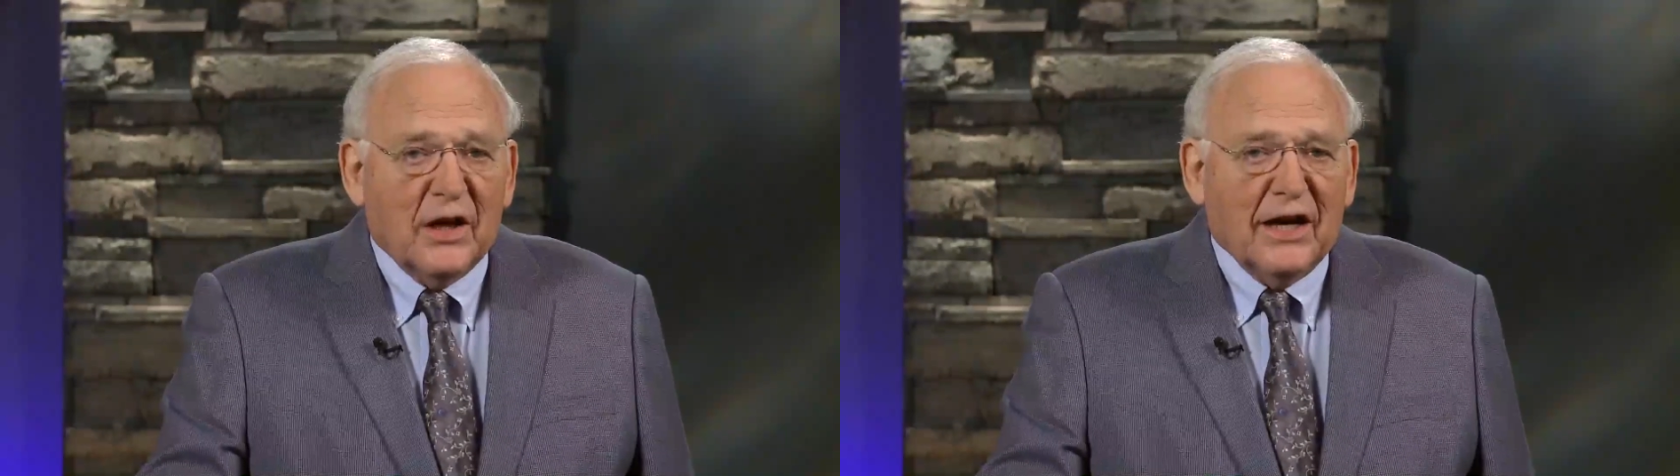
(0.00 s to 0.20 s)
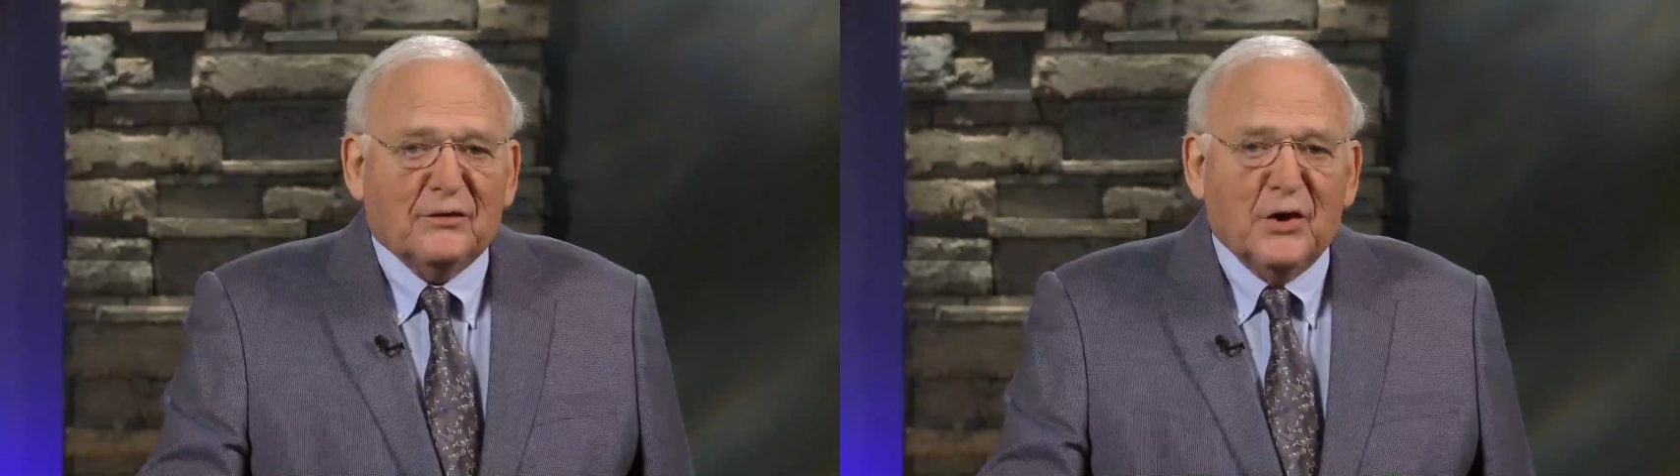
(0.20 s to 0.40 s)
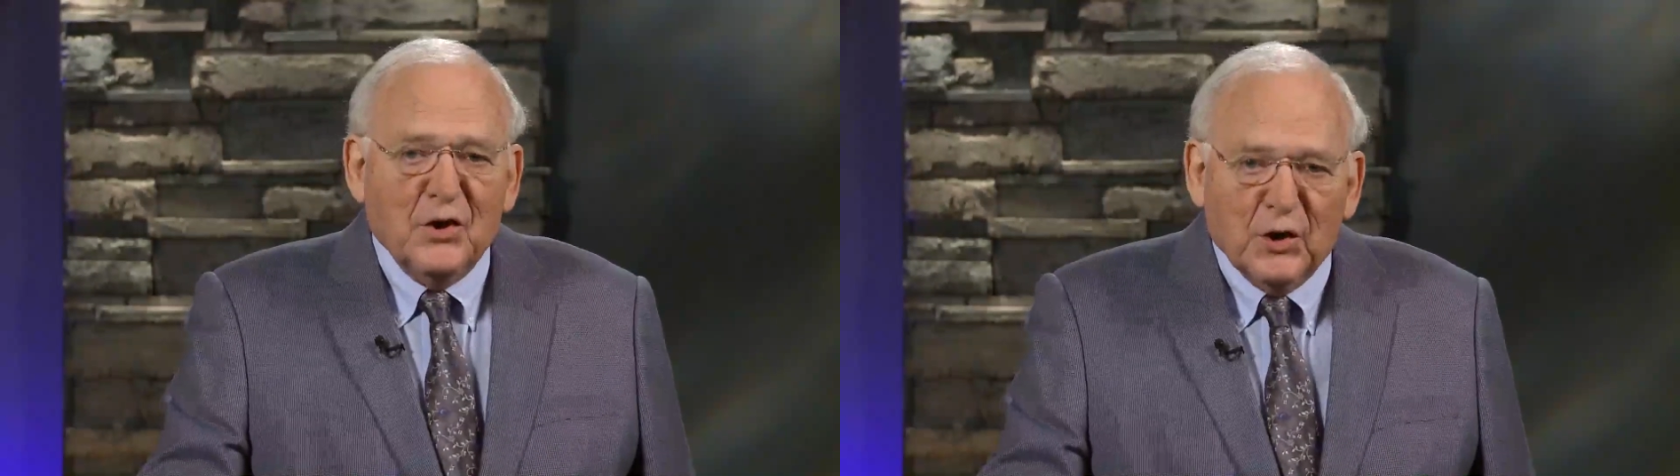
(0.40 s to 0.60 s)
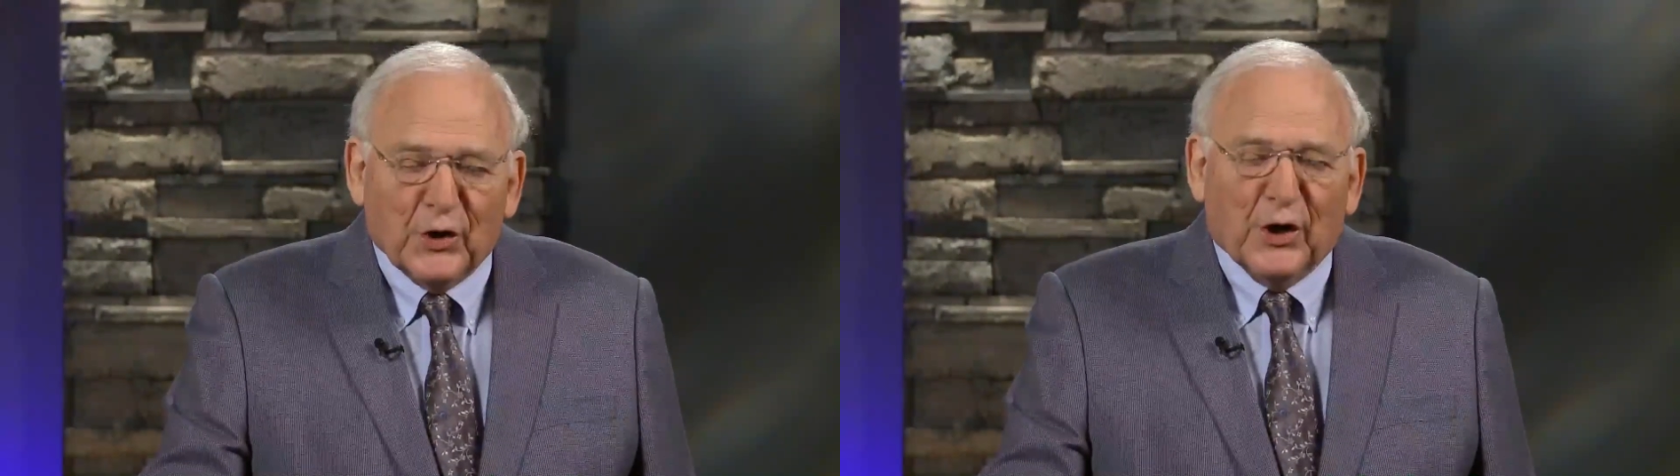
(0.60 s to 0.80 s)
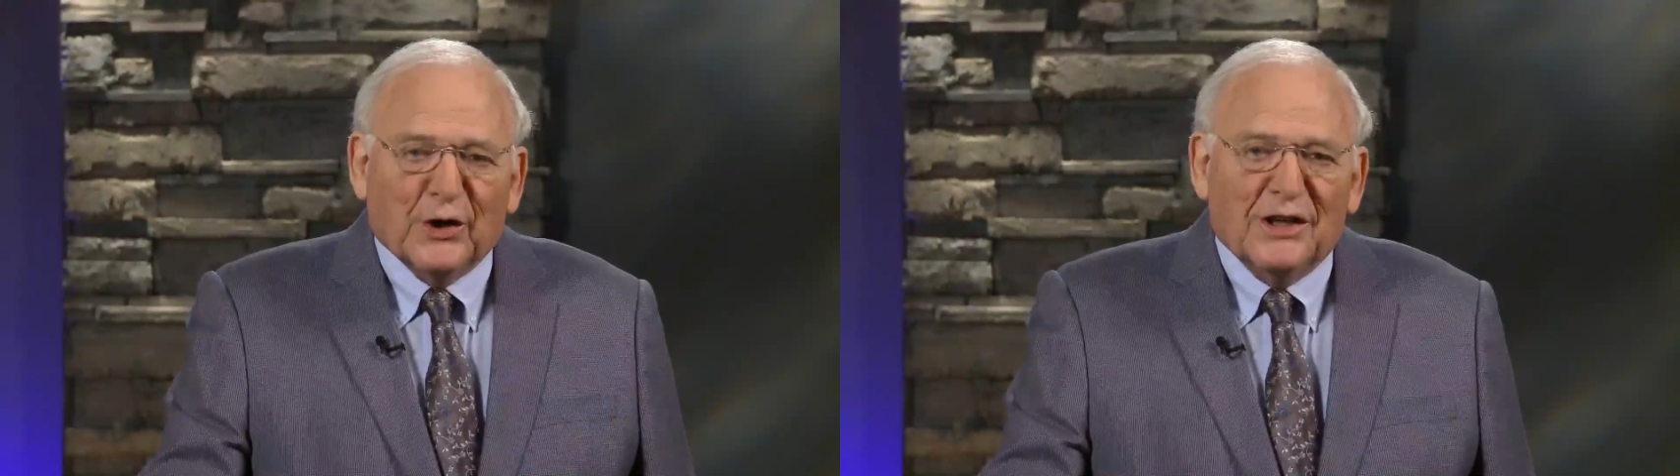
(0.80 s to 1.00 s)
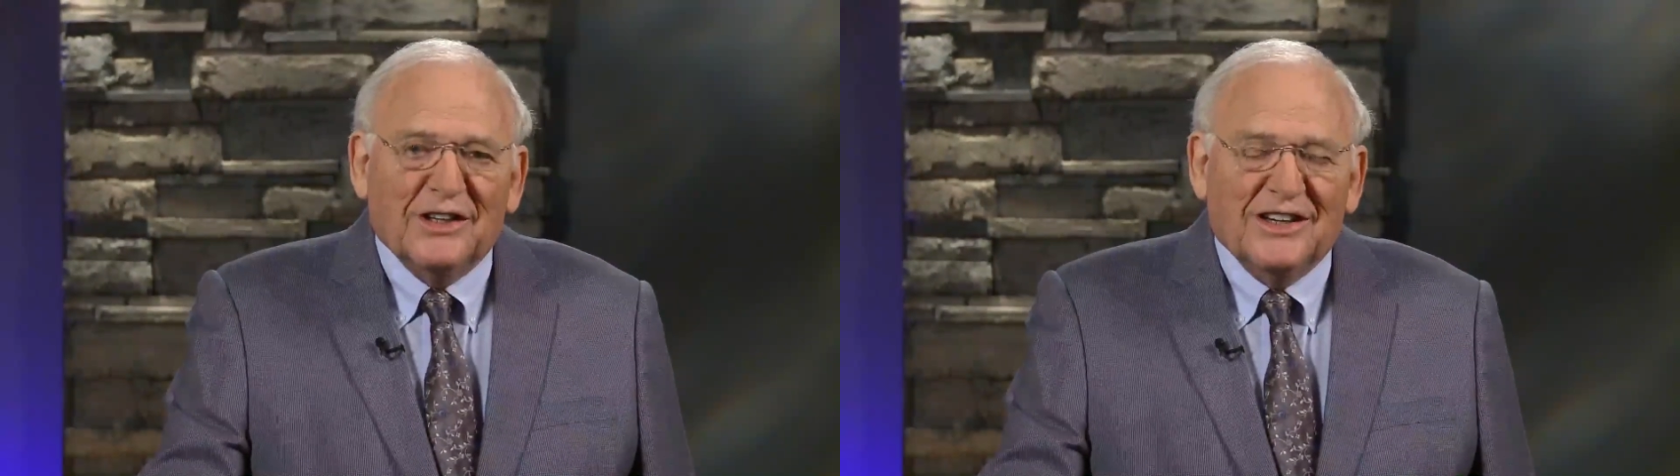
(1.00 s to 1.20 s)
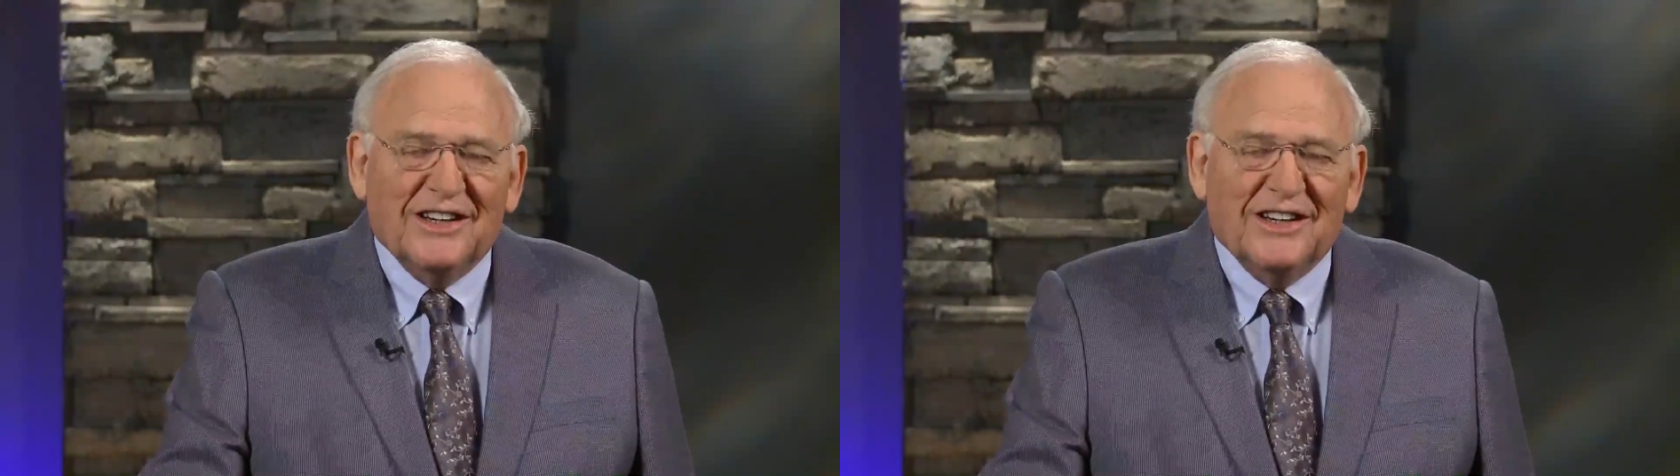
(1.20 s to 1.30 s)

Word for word: like the eunuch.